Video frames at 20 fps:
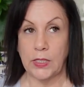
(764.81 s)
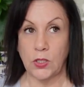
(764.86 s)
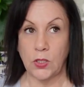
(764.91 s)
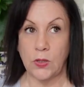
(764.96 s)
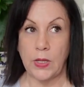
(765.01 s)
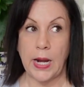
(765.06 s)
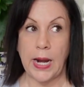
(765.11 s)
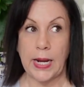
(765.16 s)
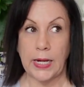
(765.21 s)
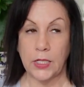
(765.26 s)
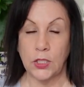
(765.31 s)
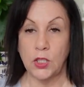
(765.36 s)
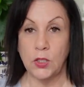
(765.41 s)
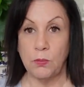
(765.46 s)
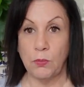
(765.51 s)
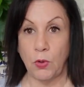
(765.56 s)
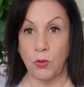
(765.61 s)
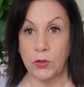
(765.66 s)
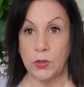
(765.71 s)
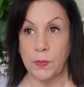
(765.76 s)
So that I can do
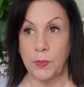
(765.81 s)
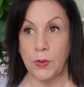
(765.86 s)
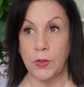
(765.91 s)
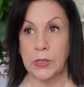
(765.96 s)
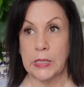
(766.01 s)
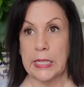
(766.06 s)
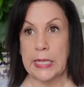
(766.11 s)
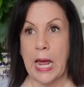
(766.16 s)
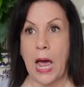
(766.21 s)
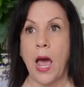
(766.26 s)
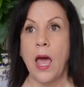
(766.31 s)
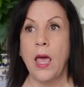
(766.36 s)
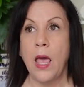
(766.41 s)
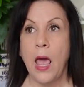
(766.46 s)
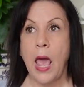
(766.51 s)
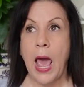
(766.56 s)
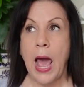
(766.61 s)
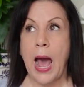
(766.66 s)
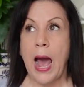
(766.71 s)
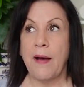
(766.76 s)
multiples and not
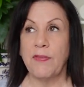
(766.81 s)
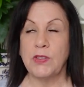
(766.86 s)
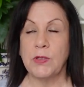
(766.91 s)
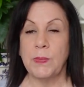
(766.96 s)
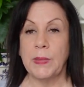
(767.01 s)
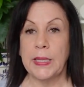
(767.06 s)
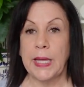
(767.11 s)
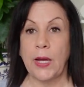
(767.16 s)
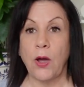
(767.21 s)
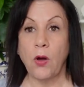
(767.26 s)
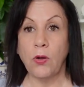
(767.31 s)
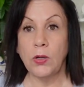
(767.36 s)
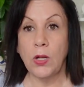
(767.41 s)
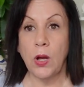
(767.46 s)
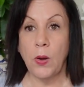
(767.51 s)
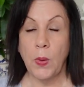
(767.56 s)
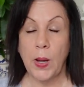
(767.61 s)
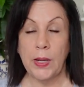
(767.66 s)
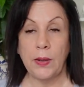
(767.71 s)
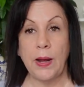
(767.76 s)
have to be like, oh
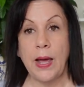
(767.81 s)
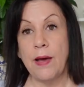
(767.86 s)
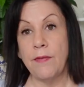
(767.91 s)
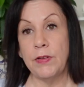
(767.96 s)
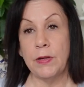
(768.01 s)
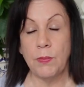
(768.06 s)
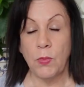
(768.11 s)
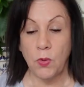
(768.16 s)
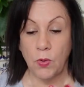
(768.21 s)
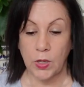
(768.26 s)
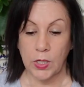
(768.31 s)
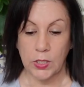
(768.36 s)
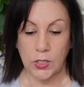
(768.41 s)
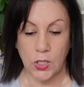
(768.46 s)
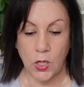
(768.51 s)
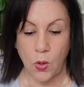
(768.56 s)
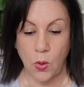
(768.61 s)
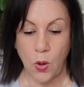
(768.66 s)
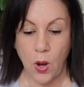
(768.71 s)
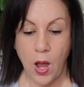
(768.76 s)
no, I don't have any more.
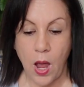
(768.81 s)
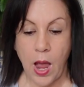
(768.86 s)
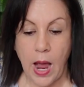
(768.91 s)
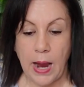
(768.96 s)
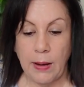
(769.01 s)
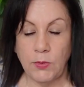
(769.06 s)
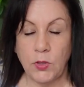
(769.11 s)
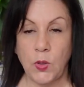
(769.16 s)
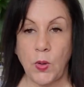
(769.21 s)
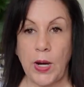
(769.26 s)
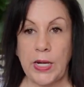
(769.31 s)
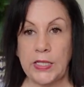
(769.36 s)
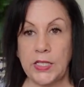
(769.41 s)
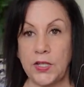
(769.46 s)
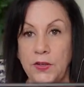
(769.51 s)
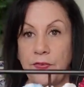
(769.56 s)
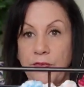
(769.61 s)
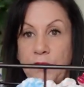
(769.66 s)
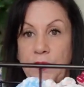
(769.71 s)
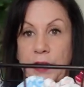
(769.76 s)
So I'm trying
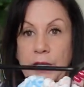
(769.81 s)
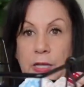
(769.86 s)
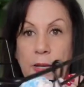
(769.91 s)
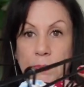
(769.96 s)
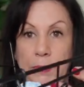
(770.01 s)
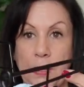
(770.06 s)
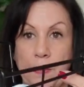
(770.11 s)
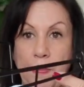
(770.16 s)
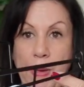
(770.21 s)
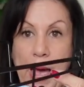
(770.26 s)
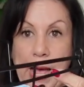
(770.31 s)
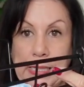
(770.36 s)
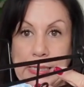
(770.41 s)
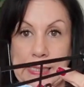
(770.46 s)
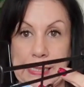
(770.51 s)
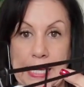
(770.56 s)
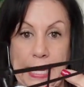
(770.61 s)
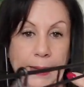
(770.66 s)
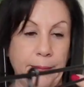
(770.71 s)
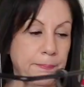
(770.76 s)
to fill up the
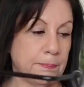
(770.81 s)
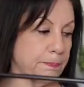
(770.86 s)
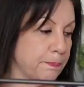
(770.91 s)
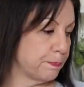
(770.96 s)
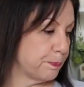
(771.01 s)
basket.